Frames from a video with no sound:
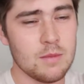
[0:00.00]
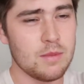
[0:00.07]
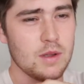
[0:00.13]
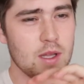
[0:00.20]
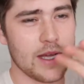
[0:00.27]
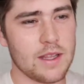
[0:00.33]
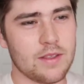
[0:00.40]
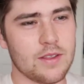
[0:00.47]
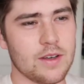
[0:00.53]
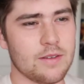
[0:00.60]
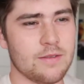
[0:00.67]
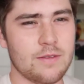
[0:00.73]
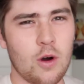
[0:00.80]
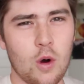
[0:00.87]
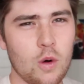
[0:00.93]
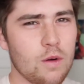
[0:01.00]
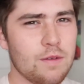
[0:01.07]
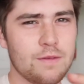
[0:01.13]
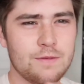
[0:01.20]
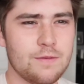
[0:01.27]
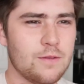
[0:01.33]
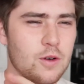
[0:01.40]
but like the whole
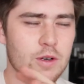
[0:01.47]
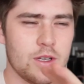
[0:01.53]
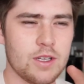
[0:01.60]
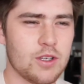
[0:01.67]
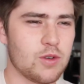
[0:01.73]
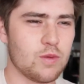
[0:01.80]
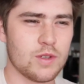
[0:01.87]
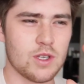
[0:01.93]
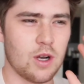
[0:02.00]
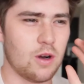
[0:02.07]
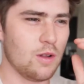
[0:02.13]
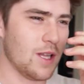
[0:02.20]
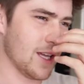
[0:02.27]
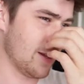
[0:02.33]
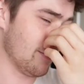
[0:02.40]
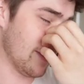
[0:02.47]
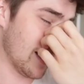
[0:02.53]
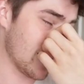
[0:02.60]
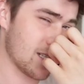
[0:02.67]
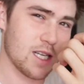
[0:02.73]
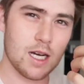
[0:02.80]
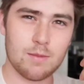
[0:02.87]
footage was all like
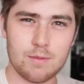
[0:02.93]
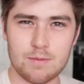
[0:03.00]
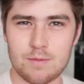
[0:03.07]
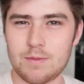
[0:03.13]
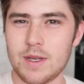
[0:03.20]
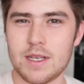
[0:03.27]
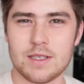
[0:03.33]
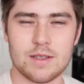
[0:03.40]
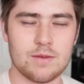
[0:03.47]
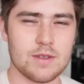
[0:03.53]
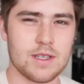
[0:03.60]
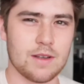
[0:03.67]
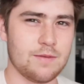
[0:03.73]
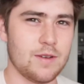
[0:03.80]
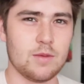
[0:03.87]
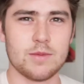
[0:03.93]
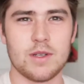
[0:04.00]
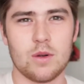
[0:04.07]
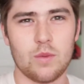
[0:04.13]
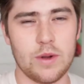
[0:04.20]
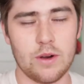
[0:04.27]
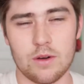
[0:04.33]
messed up because it was like filmed at
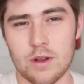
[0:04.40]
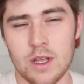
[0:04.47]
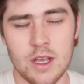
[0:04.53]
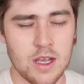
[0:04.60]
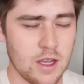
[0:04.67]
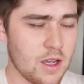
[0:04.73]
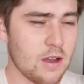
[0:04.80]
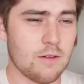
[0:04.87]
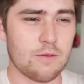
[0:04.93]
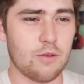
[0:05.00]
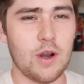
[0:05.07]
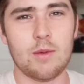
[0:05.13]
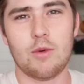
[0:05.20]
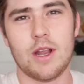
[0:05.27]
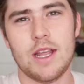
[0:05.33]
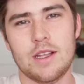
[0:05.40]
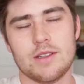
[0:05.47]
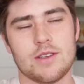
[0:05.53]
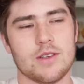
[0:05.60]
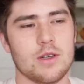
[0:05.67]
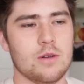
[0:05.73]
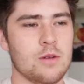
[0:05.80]
a weird frame
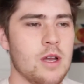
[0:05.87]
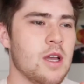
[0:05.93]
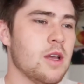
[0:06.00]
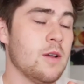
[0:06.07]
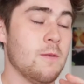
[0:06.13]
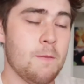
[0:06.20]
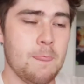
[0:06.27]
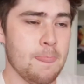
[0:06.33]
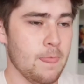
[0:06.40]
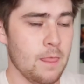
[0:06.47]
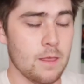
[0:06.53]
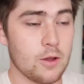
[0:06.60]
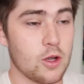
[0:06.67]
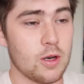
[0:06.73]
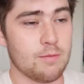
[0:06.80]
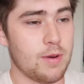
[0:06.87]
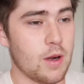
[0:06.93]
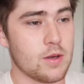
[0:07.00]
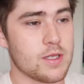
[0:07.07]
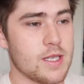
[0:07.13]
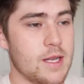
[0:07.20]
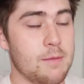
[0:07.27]
rate, so couldn't
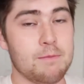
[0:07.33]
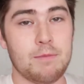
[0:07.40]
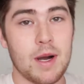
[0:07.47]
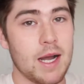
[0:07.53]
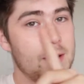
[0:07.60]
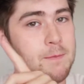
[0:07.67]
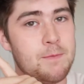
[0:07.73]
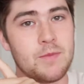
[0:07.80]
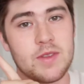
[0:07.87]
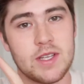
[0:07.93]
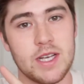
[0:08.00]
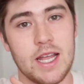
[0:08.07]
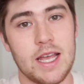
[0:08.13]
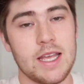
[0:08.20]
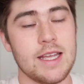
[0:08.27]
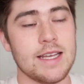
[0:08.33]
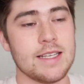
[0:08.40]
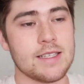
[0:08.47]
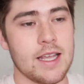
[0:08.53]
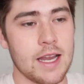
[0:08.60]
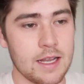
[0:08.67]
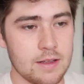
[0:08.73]
post it. But today
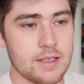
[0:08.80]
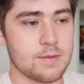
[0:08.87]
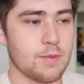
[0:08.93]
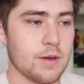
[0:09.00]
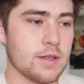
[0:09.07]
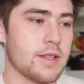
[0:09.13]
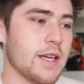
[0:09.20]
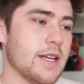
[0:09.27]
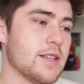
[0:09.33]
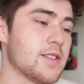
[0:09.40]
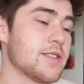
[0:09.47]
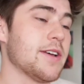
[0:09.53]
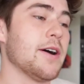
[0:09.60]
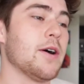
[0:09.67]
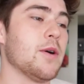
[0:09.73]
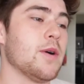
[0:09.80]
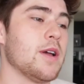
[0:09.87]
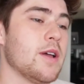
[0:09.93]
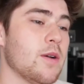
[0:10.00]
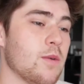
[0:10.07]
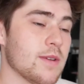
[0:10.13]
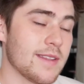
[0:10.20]
is Hailey's birthday, so
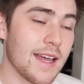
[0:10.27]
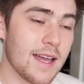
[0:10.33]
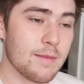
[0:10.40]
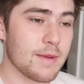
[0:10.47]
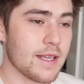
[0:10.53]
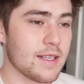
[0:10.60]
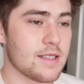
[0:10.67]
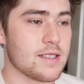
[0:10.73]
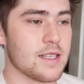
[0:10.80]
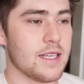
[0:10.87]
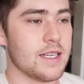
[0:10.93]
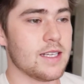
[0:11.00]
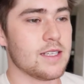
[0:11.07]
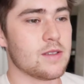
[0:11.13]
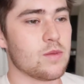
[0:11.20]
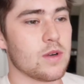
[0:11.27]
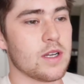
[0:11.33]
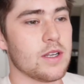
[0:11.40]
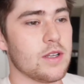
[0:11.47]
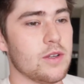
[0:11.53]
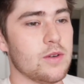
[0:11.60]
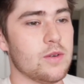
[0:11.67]
what that means is we're
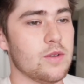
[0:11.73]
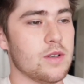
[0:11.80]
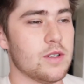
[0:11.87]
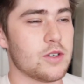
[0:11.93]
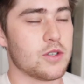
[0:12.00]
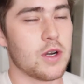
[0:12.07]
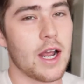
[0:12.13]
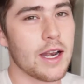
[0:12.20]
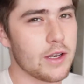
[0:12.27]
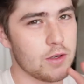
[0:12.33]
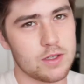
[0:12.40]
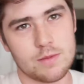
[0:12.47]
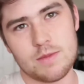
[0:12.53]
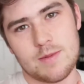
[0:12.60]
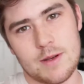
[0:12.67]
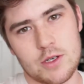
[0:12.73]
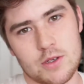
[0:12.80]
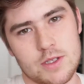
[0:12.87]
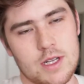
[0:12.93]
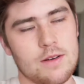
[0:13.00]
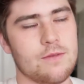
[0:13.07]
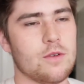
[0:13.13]
gonna try to do some special
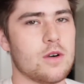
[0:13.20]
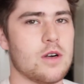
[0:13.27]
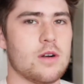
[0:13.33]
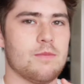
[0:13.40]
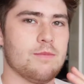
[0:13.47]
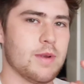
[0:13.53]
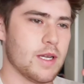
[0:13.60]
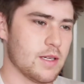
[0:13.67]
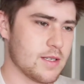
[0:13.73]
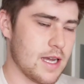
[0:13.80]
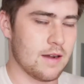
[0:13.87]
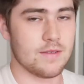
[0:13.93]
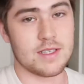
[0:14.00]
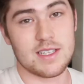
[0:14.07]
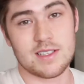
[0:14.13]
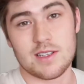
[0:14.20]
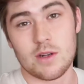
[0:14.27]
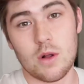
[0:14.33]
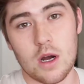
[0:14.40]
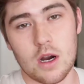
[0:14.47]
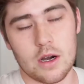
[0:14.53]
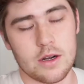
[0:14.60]
stuff for her, because obviously it's a
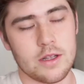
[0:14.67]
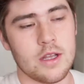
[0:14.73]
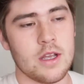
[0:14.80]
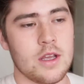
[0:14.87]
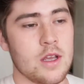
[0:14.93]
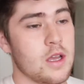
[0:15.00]
little hard